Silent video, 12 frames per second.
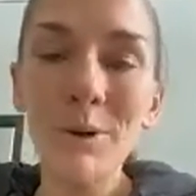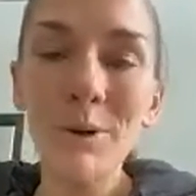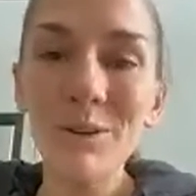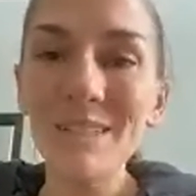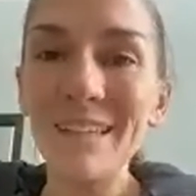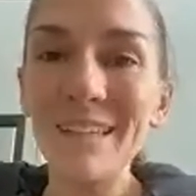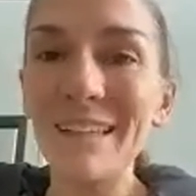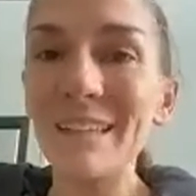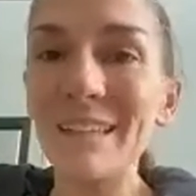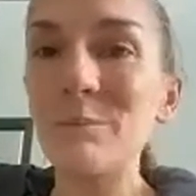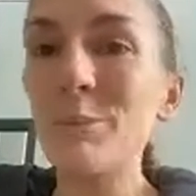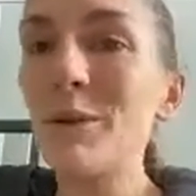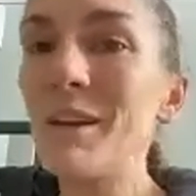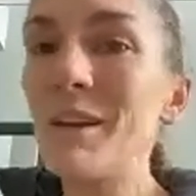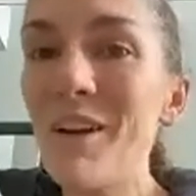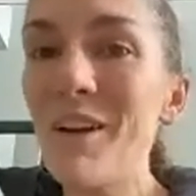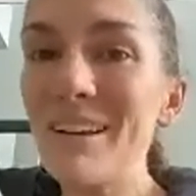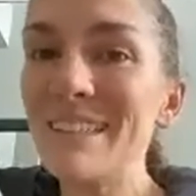It can't just be one
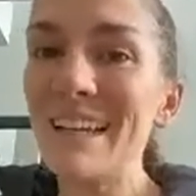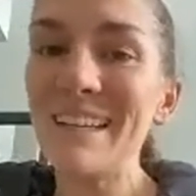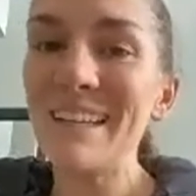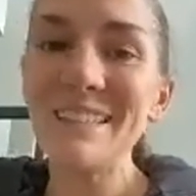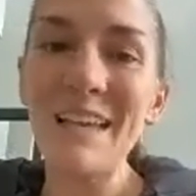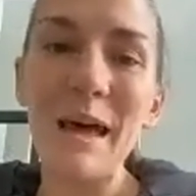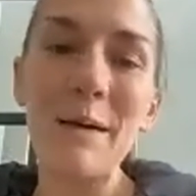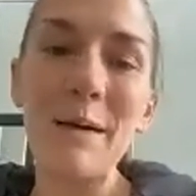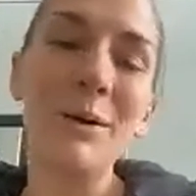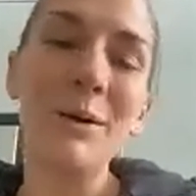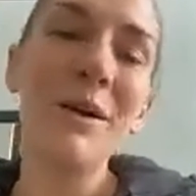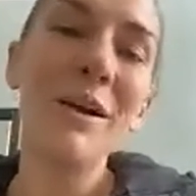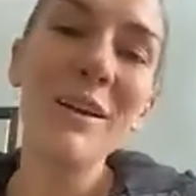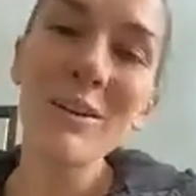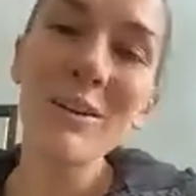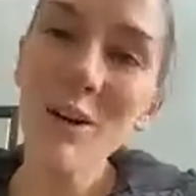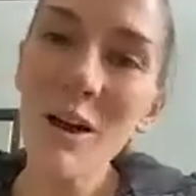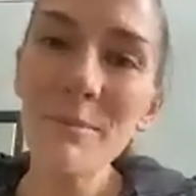person that's putting content
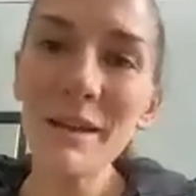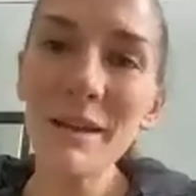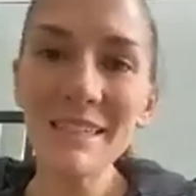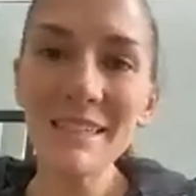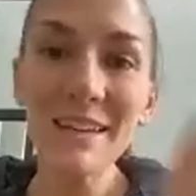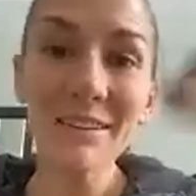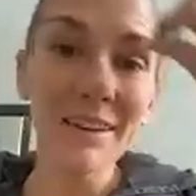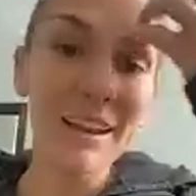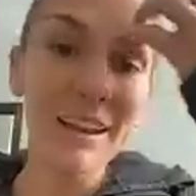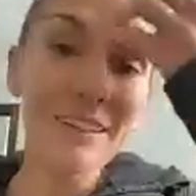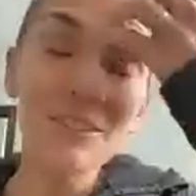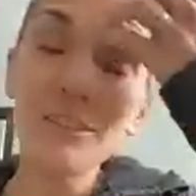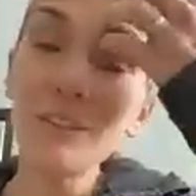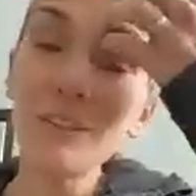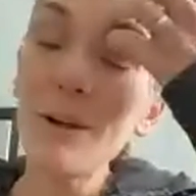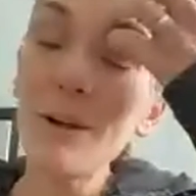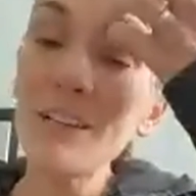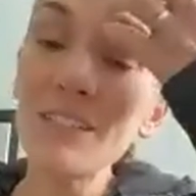up or commenting or
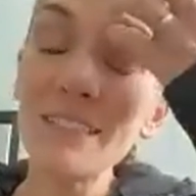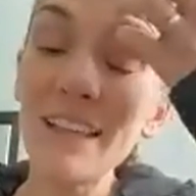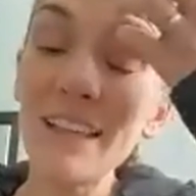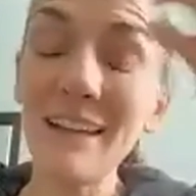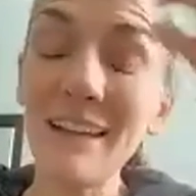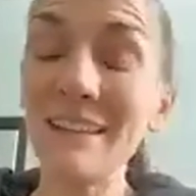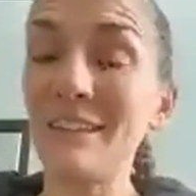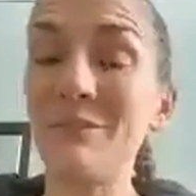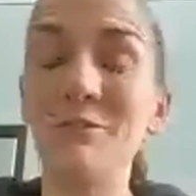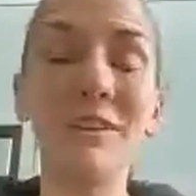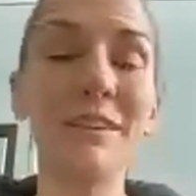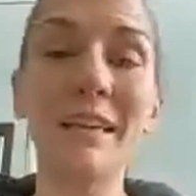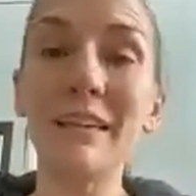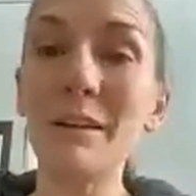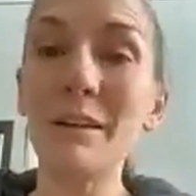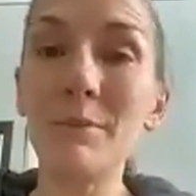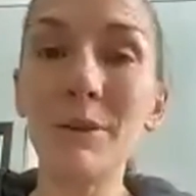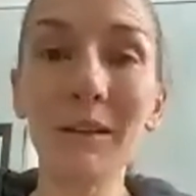answering the questions. That doesn't feel
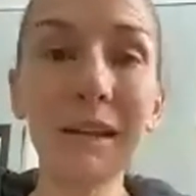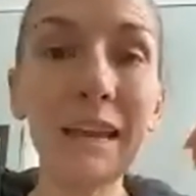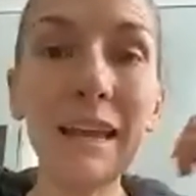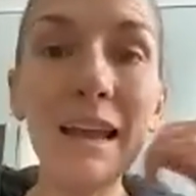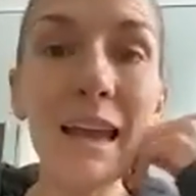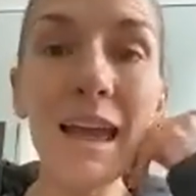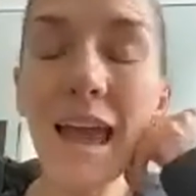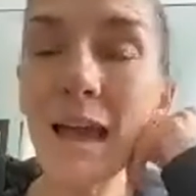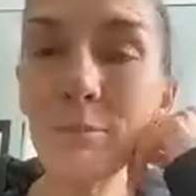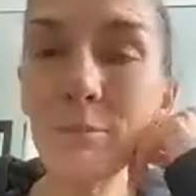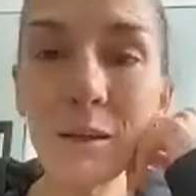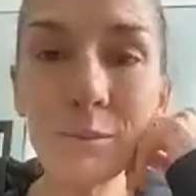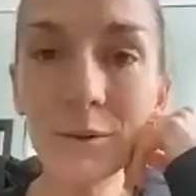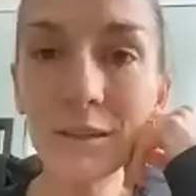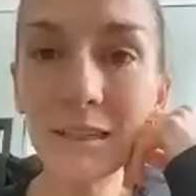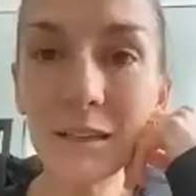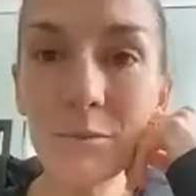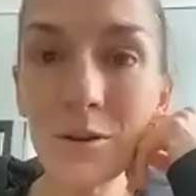like community, and people
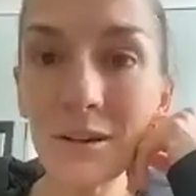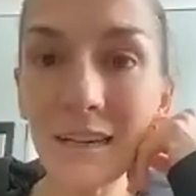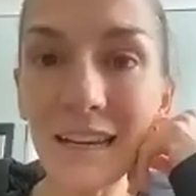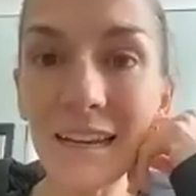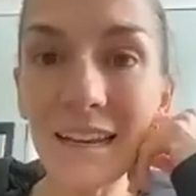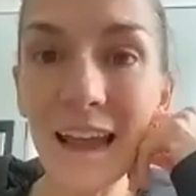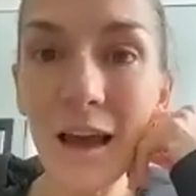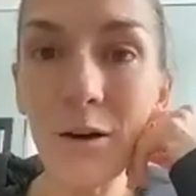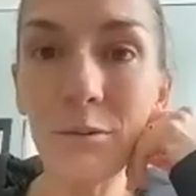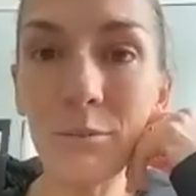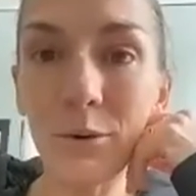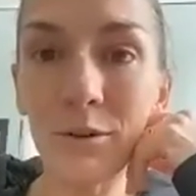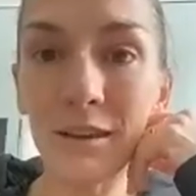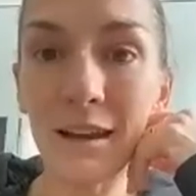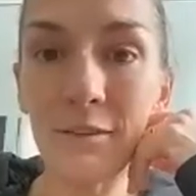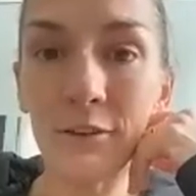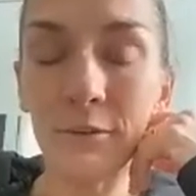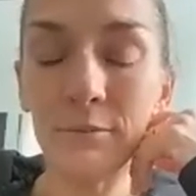need community now more than
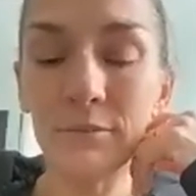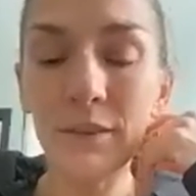ever.